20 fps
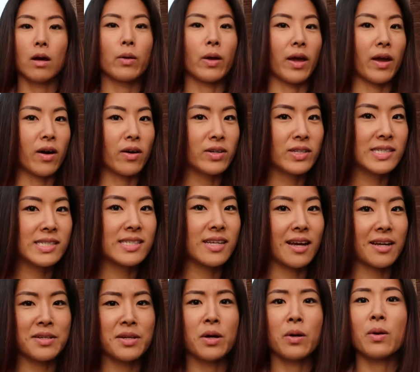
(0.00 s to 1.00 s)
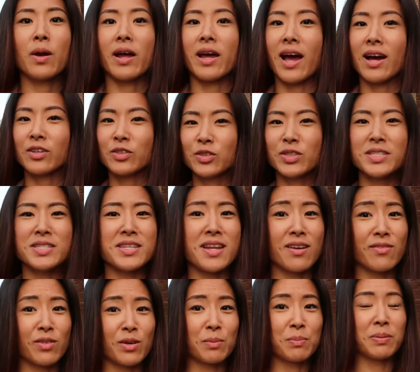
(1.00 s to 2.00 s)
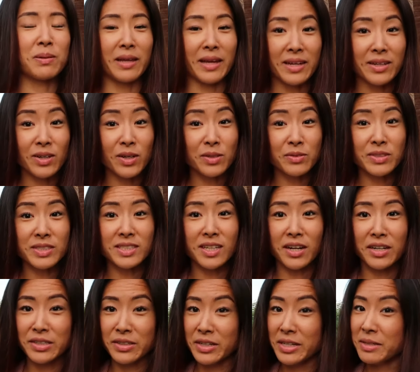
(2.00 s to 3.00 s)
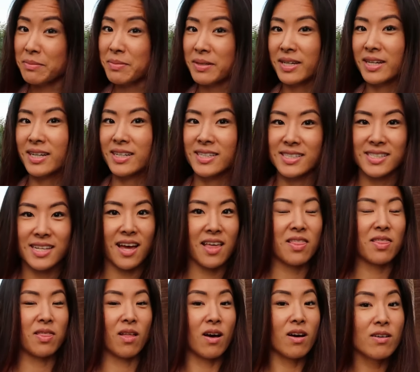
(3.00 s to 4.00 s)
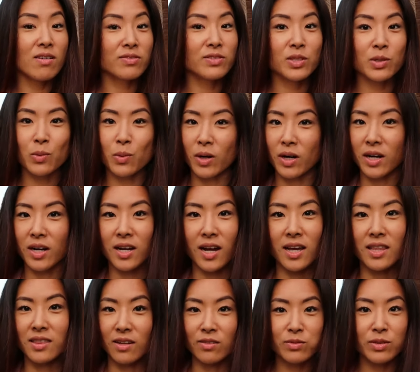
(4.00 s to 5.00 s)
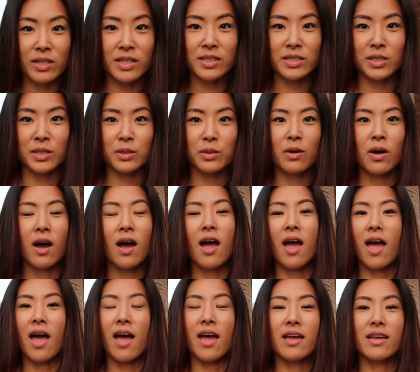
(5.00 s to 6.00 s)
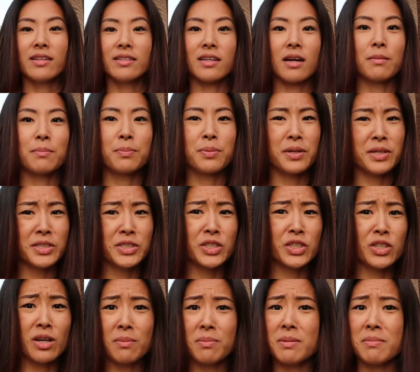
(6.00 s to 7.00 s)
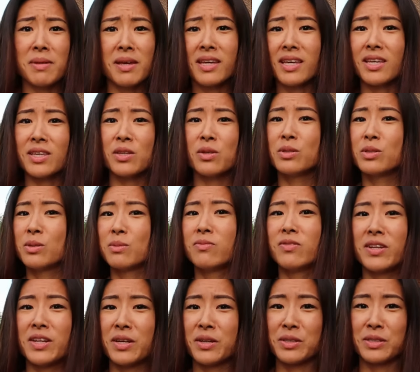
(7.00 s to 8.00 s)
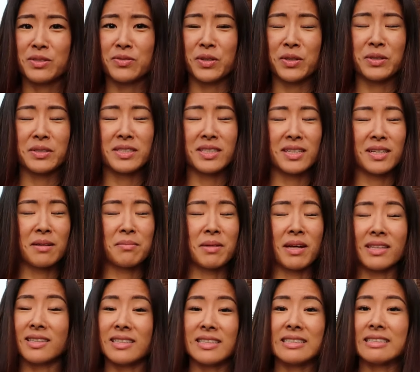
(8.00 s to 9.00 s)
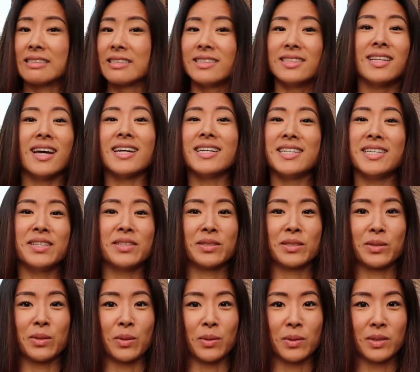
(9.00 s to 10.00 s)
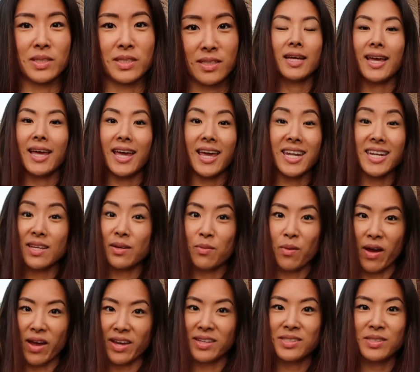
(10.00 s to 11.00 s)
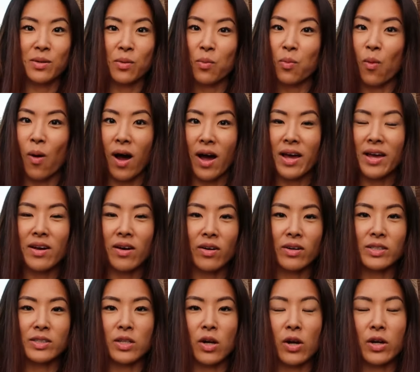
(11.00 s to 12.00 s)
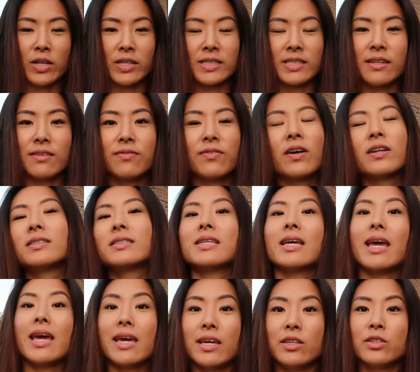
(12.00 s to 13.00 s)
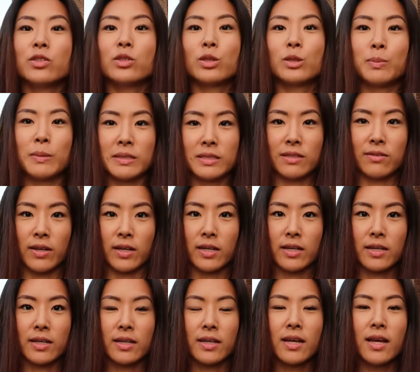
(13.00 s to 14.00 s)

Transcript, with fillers: Okay, on a side note, I actually never plan on retiring because I love to work, I love what I do, and I'm pretty sure I'll be making YouTube videos for you until I'm at least 90 years old. Anyway, so why are target date funds age specific?